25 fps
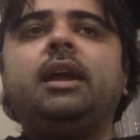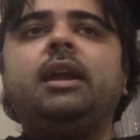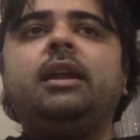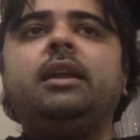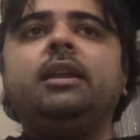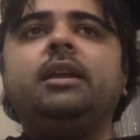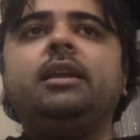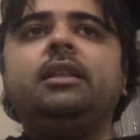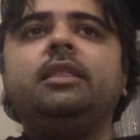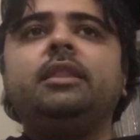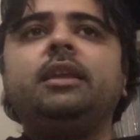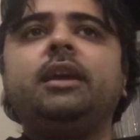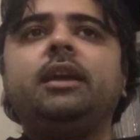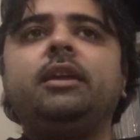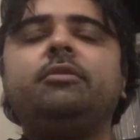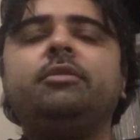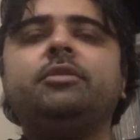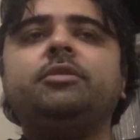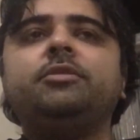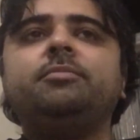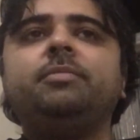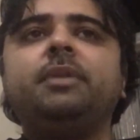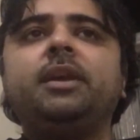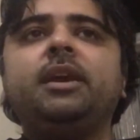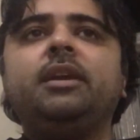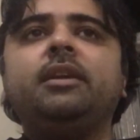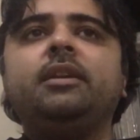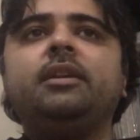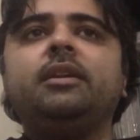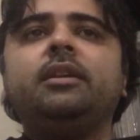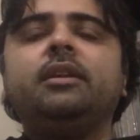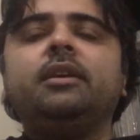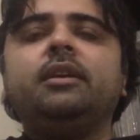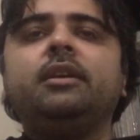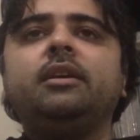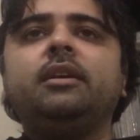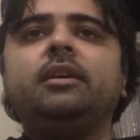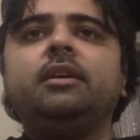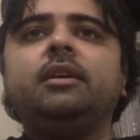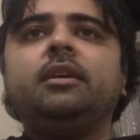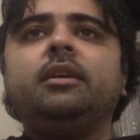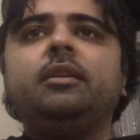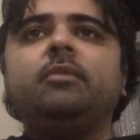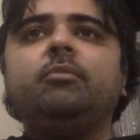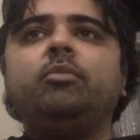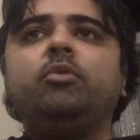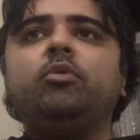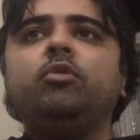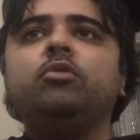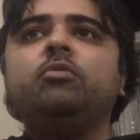In that respect,
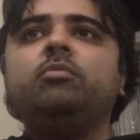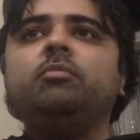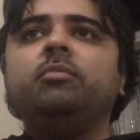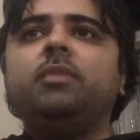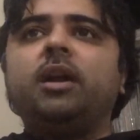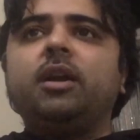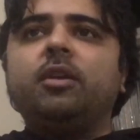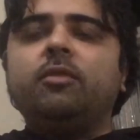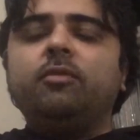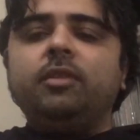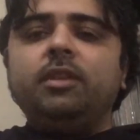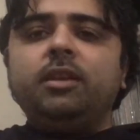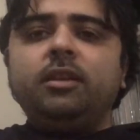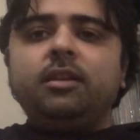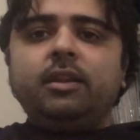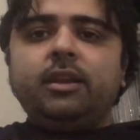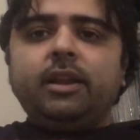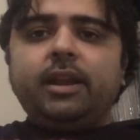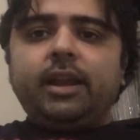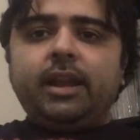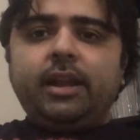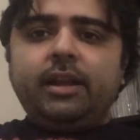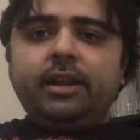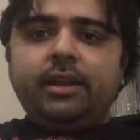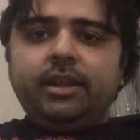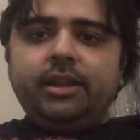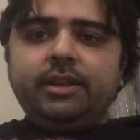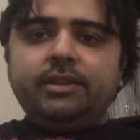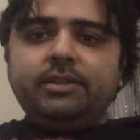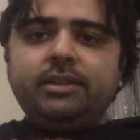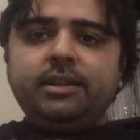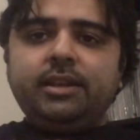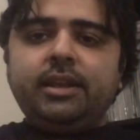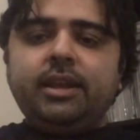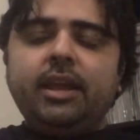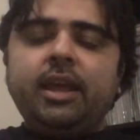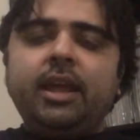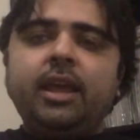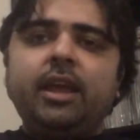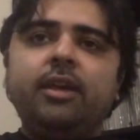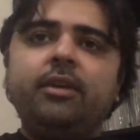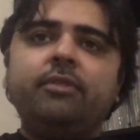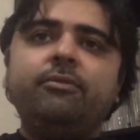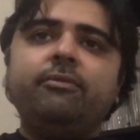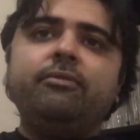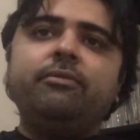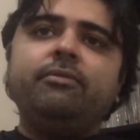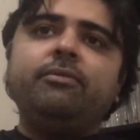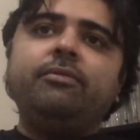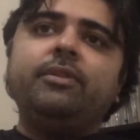both Marvel and DC
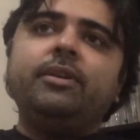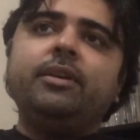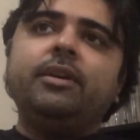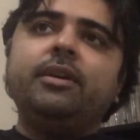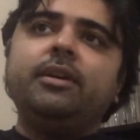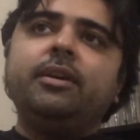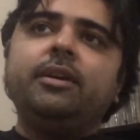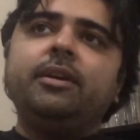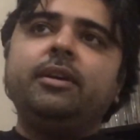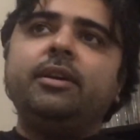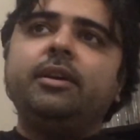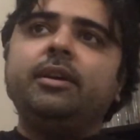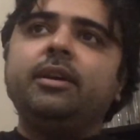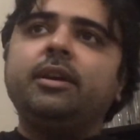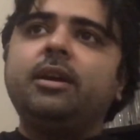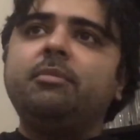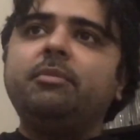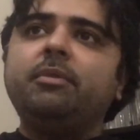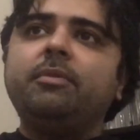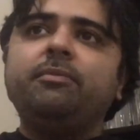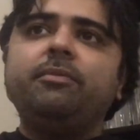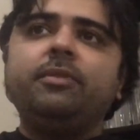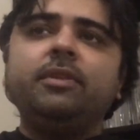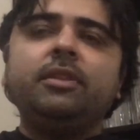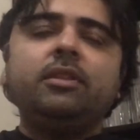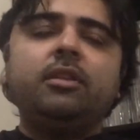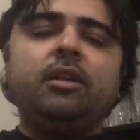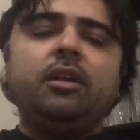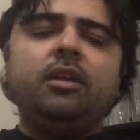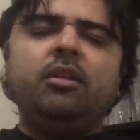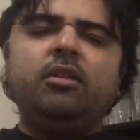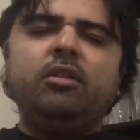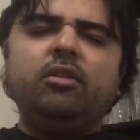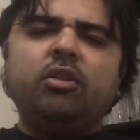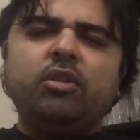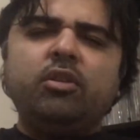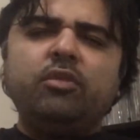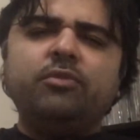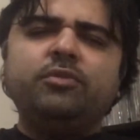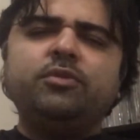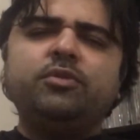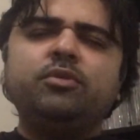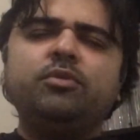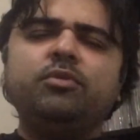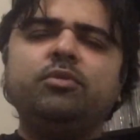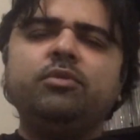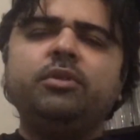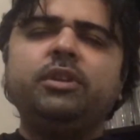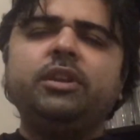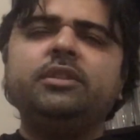have come up with a lot of
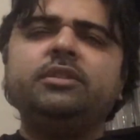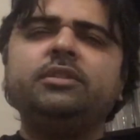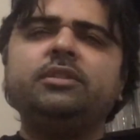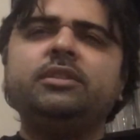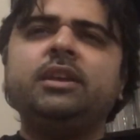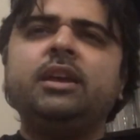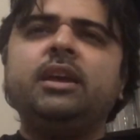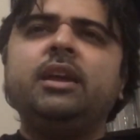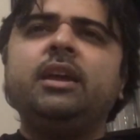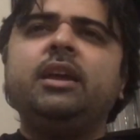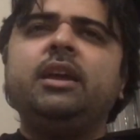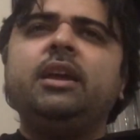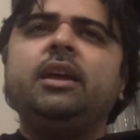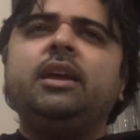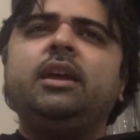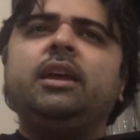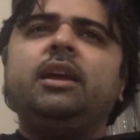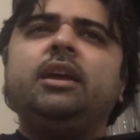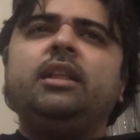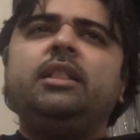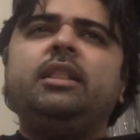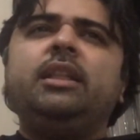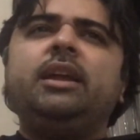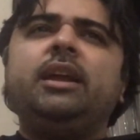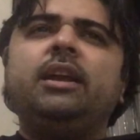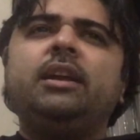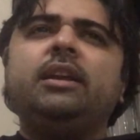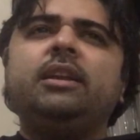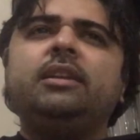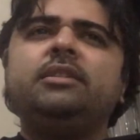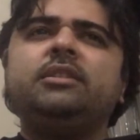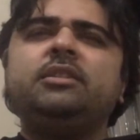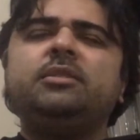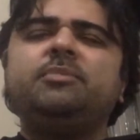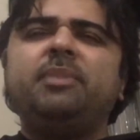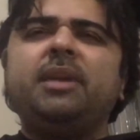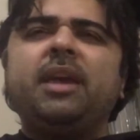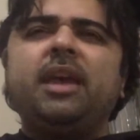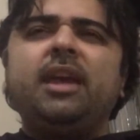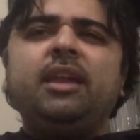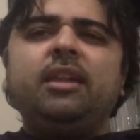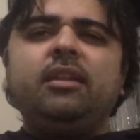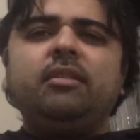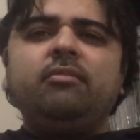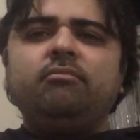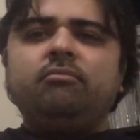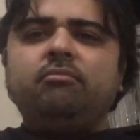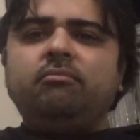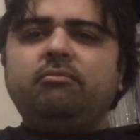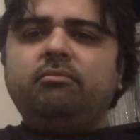stories that
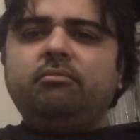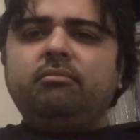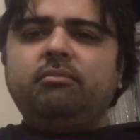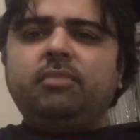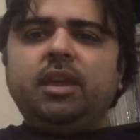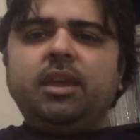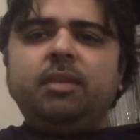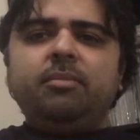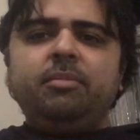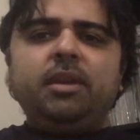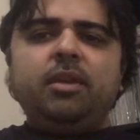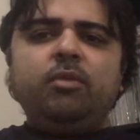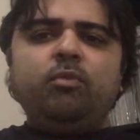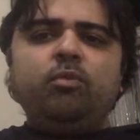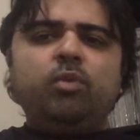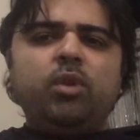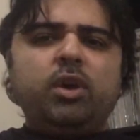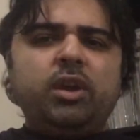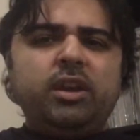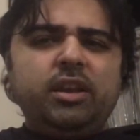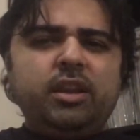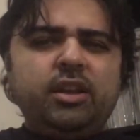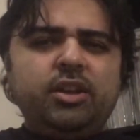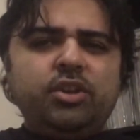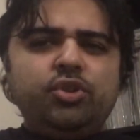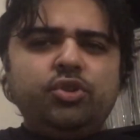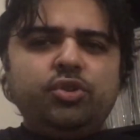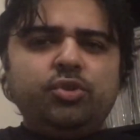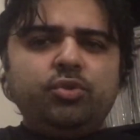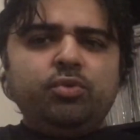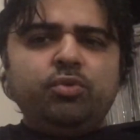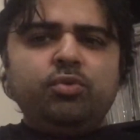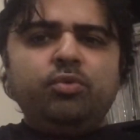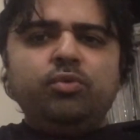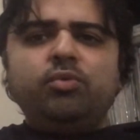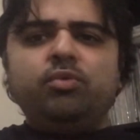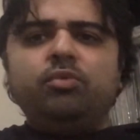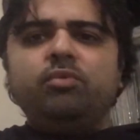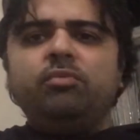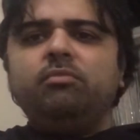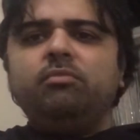span maybe one issue,